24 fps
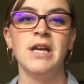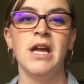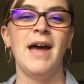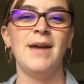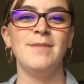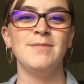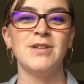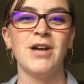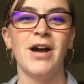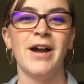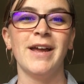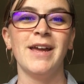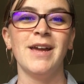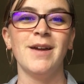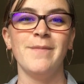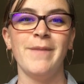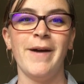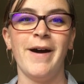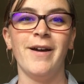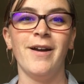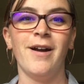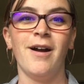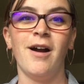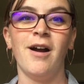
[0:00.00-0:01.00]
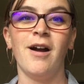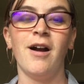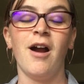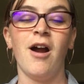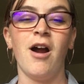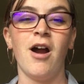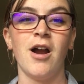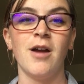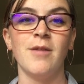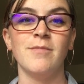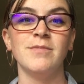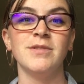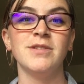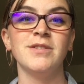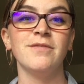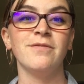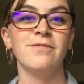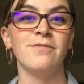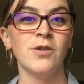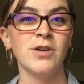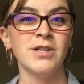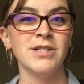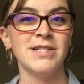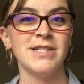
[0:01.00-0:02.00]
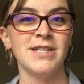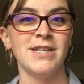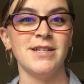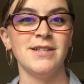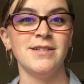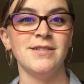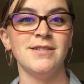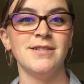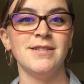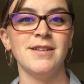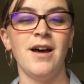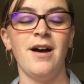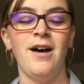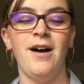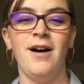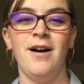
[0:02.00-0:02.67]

I'm talking about our armed forces.